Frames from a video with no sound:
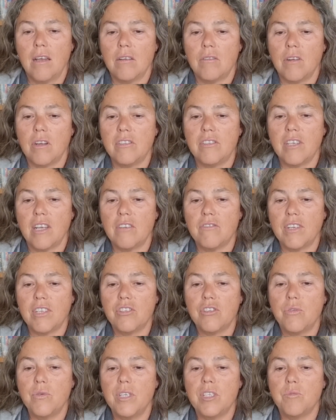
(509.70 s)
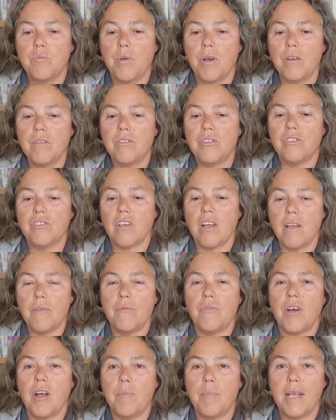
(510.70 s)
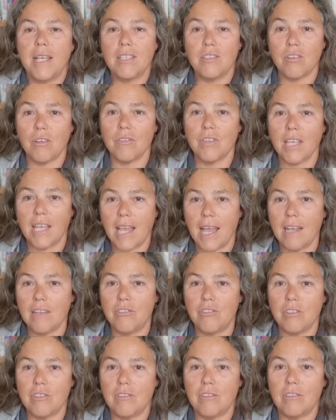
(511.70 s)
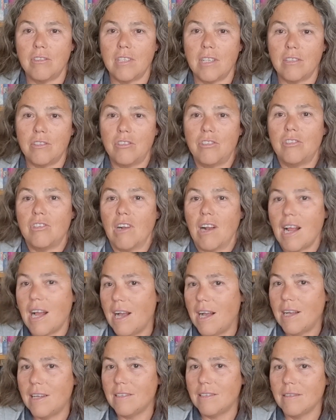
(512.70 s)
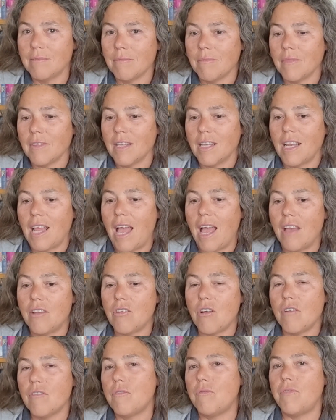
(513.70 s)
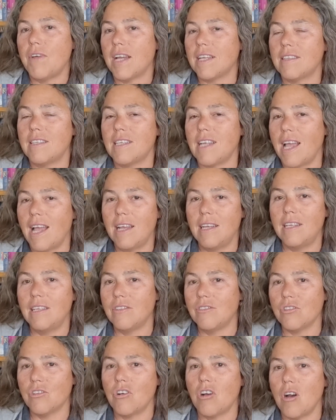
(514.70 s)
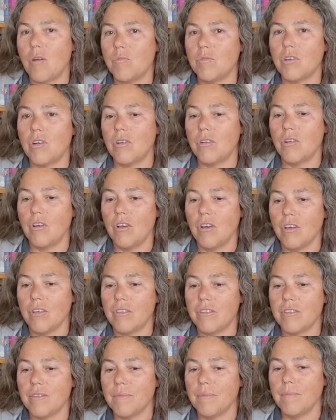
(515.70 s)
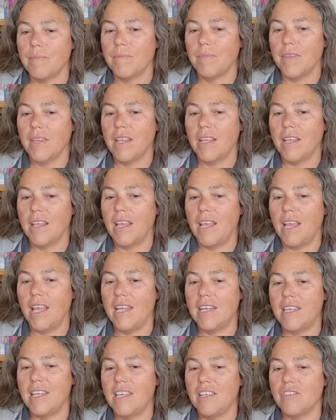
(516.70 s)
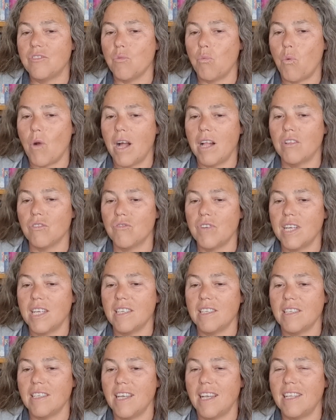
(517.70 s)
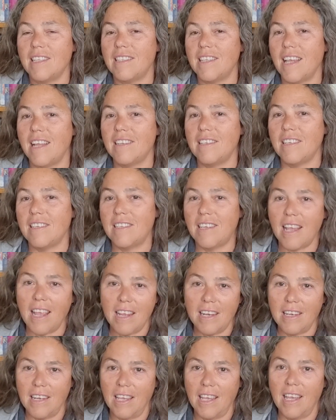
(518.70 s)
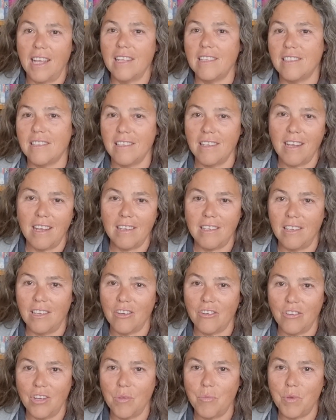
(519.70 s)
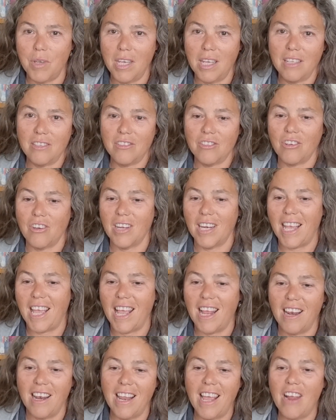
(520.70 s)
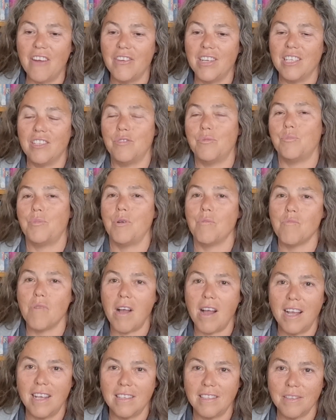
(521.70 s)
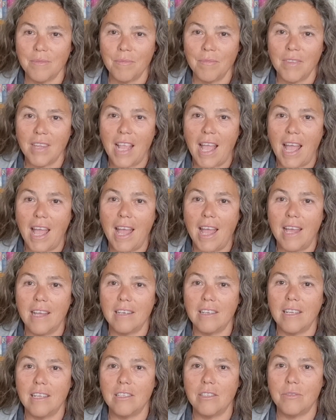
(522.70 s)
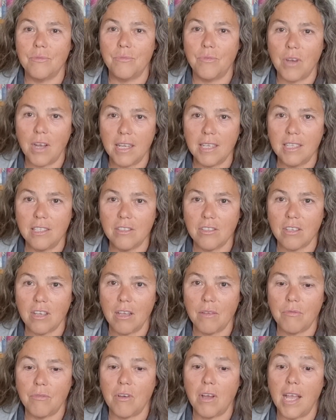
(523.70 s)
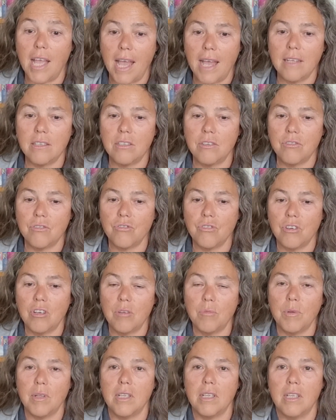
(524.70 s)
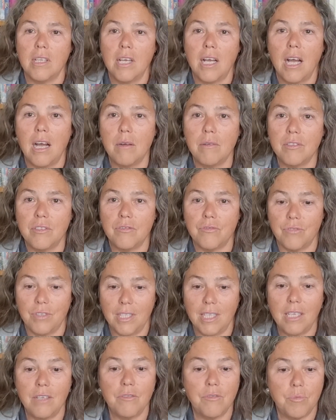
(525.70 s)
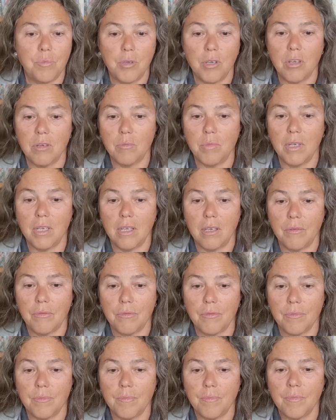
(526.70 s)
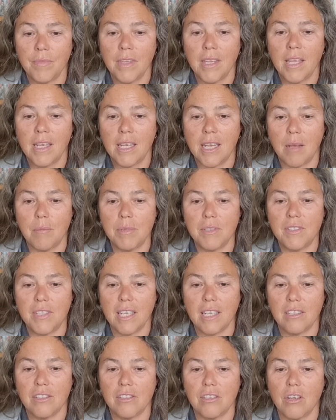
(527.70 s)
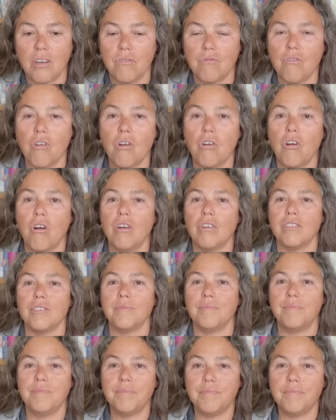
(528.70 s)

Roadside Rescue is both sci-fi based on the gadgets, such as the cars, and on the fact that aliens are common on Earth. It is well written, it's entertaining, it's slightly creepy, it's got a hilarious premise, and it's finally sci-fi and enjoyable. I was relieved beyond belief. Number 6. Rock On.